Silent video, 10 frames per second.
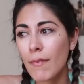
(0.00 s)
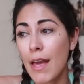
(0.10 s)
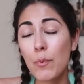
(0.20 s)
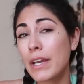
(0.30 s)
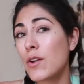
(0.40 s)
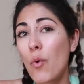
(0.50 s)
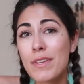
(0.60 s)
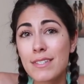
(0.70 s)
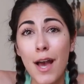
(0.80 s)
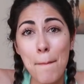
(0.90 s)
and we can
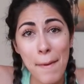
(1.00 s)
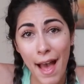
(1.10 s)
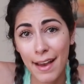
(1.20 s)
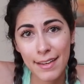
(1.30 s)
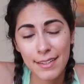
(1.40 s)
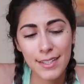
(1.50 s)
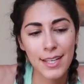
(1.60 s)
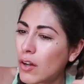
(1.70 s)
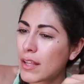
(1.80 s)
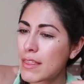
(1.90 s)
always come back.
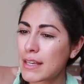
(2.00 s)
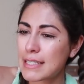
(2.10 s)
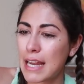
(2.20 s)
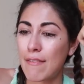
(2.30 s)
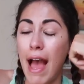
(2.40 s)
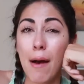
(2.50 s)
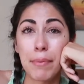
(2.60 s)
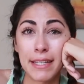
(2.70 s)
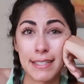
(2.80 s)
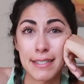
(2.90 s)
All the things that have
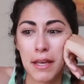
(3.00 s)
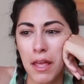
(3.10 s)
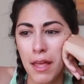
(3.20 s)
happened